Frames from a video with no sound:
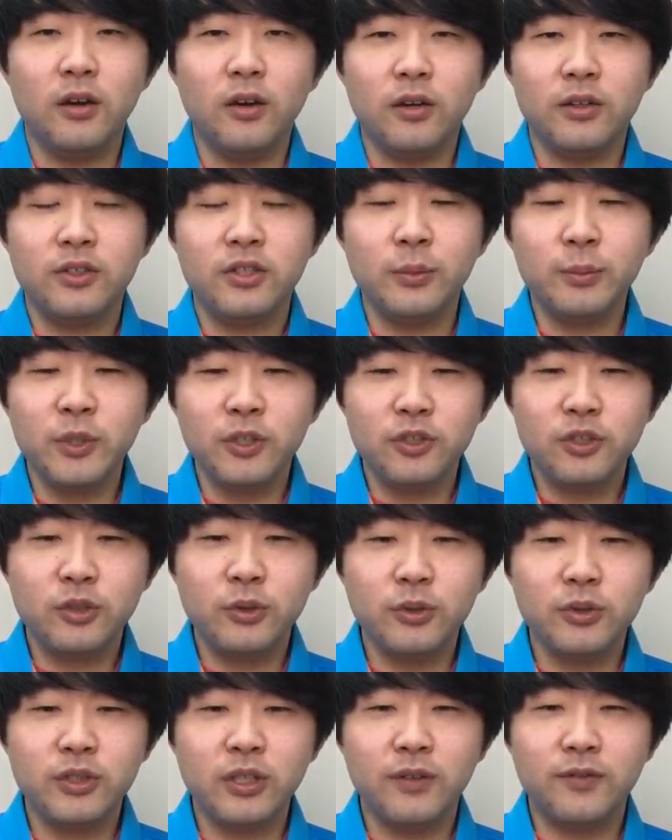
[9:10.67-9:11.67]
Some of the
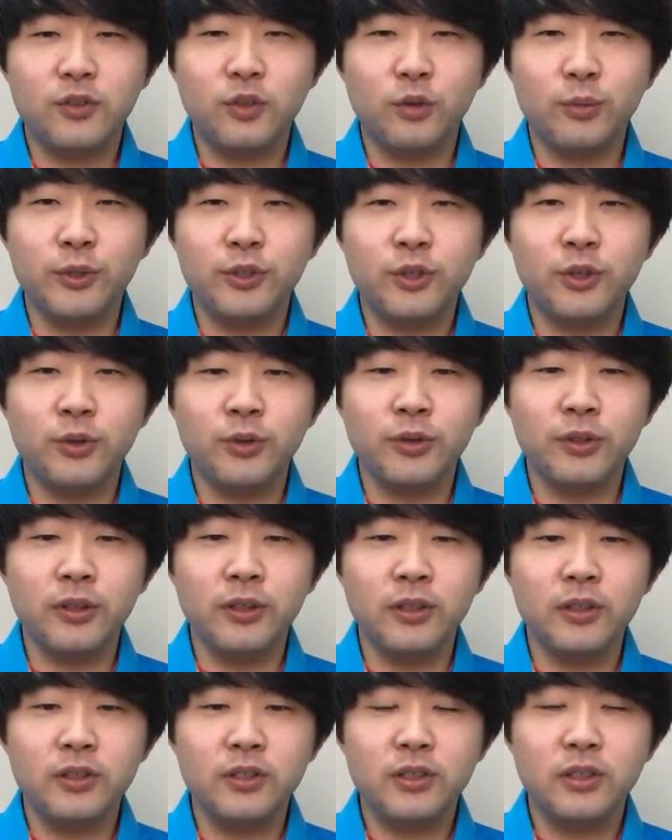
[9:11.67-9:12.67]
schools have
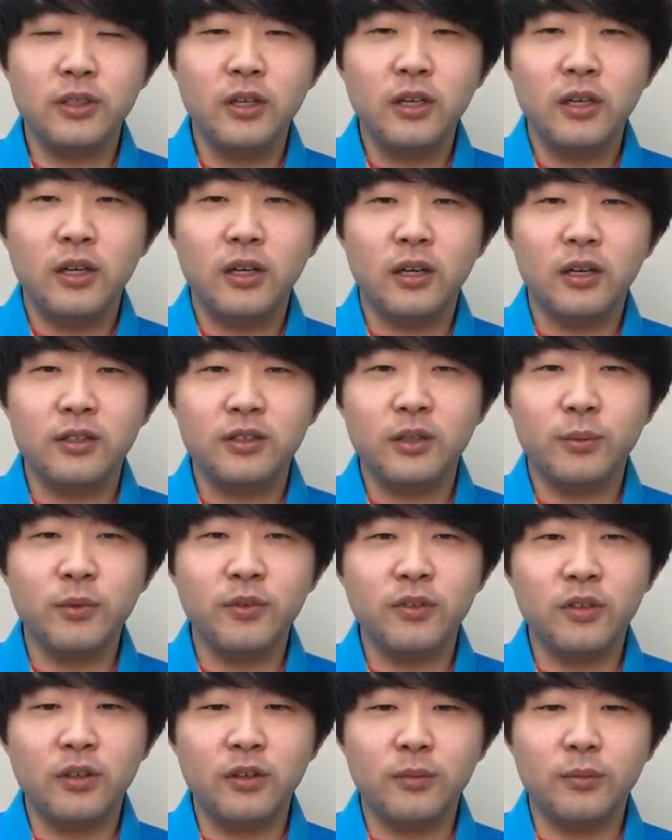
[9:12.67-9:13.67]
dormitories, some of
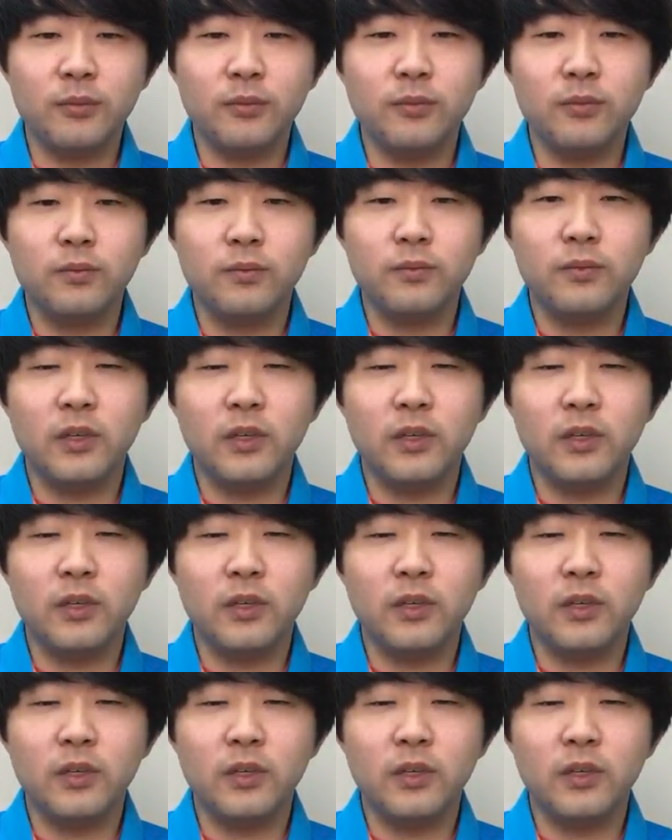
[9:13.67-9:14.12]
them